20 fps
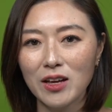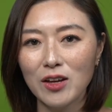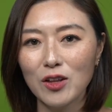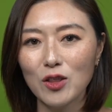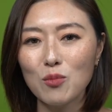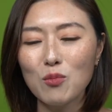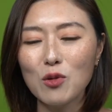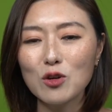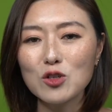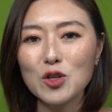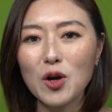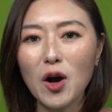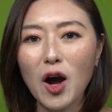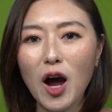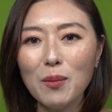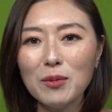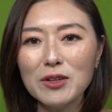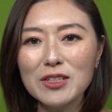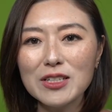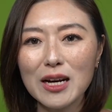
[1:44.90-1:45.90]
The most
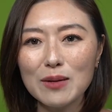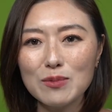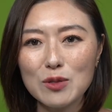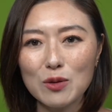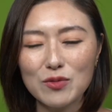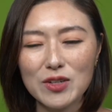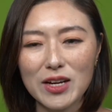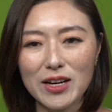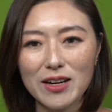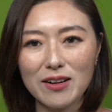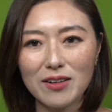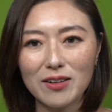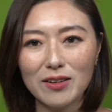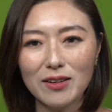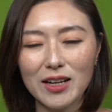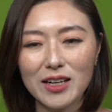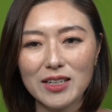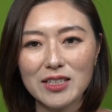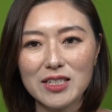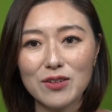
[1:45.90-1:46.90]
common types of data
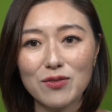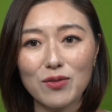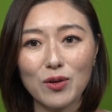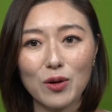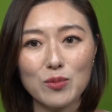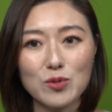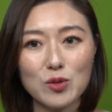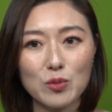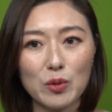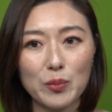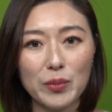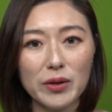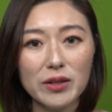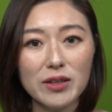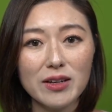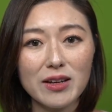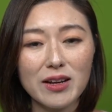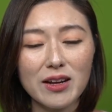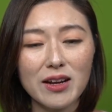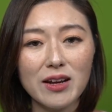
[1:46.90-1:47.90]
collected for
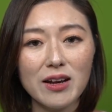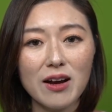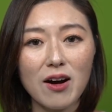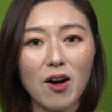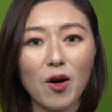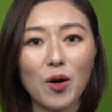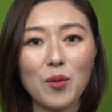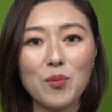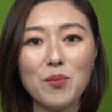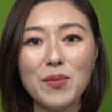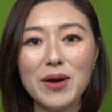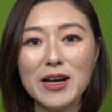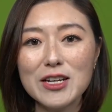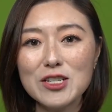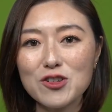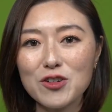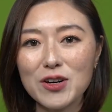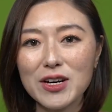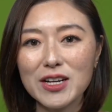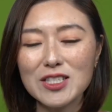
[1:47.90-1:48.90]
observability are
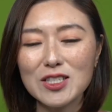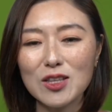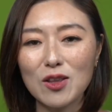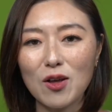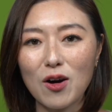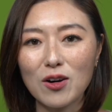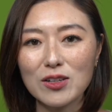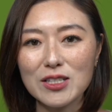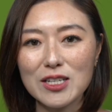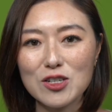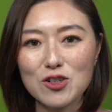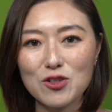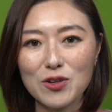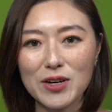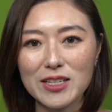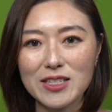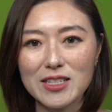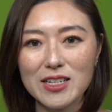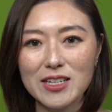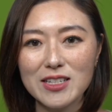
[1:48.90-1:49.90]
metrics, logs, and
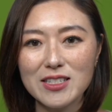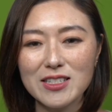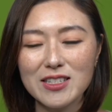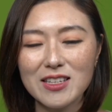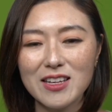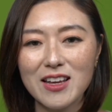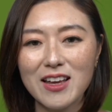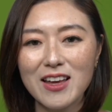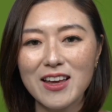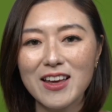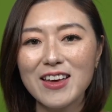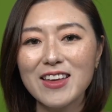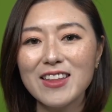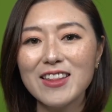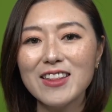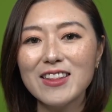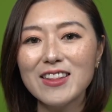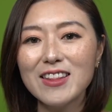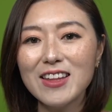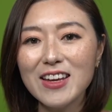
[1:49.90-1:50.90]
traces.
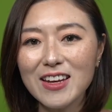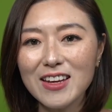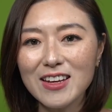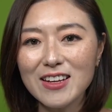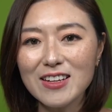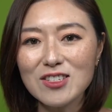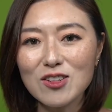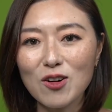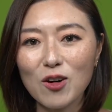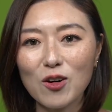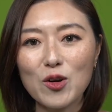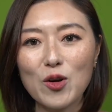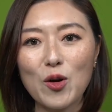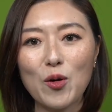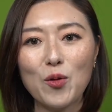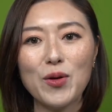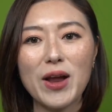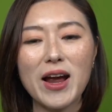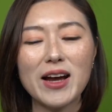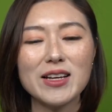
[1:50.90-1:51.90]
These are
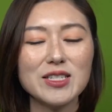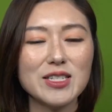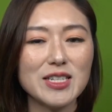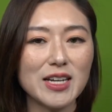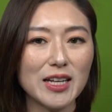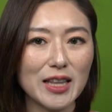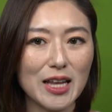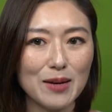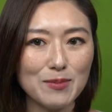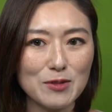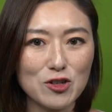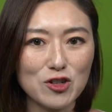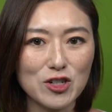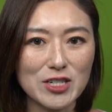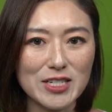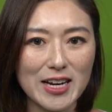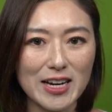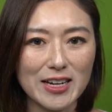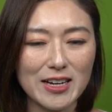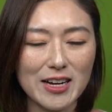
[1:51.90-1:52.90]
known as telemetry
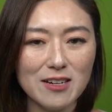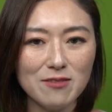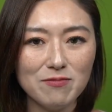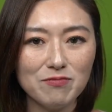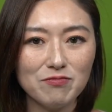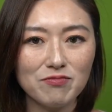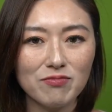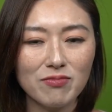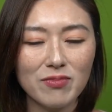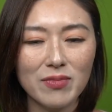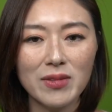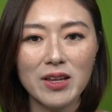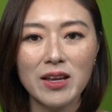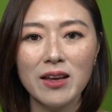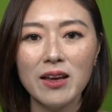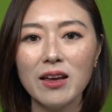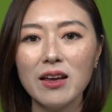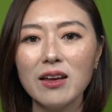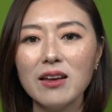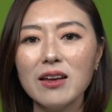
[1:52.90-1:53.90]
data.
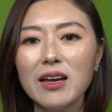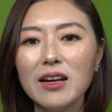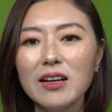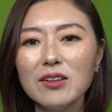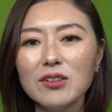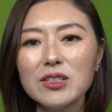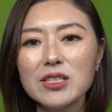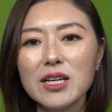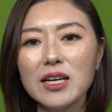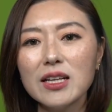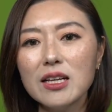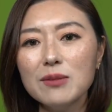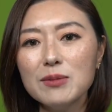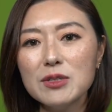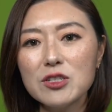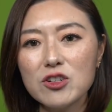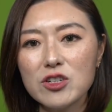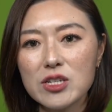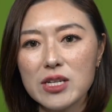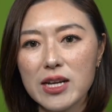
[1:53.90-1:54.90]
Getting the
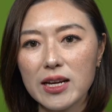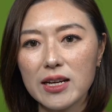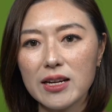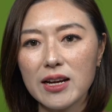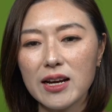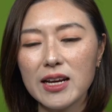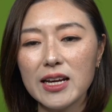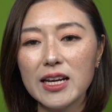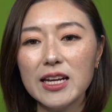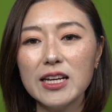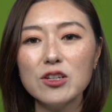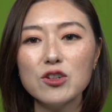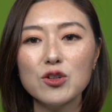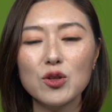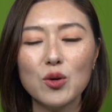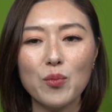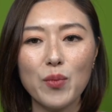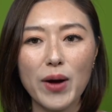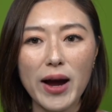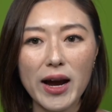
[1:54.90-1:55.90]
telemetry data into
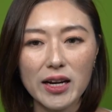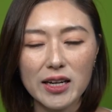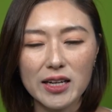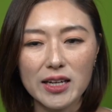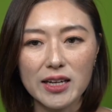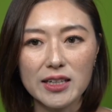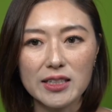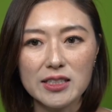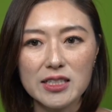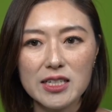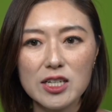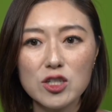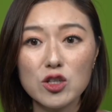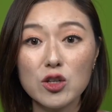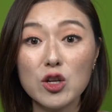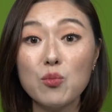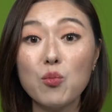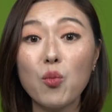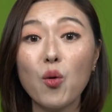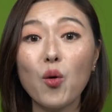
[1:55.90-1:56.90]
the backend is an
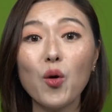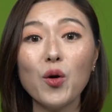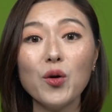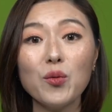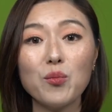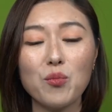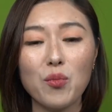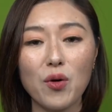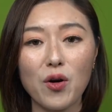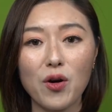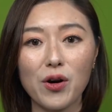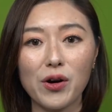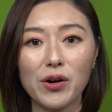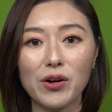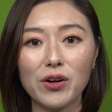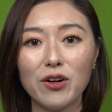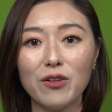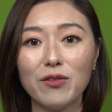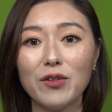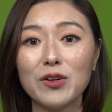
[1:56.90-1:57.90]
important
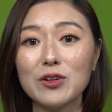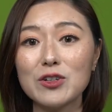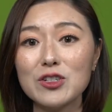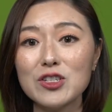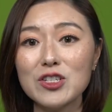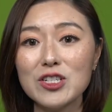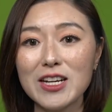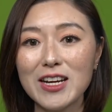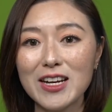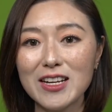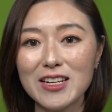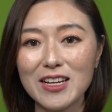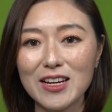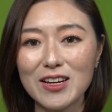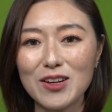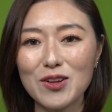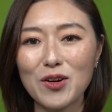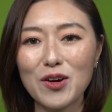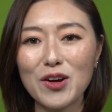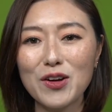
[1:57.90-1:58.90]
part of understanding
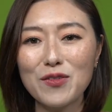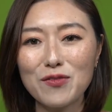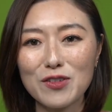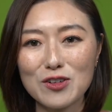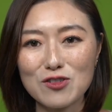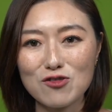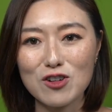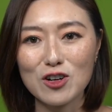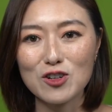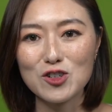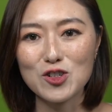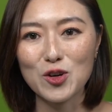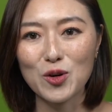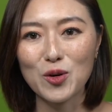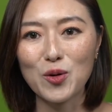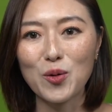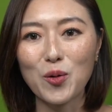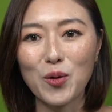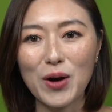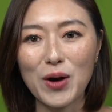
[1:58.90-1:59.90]
your infrastructure or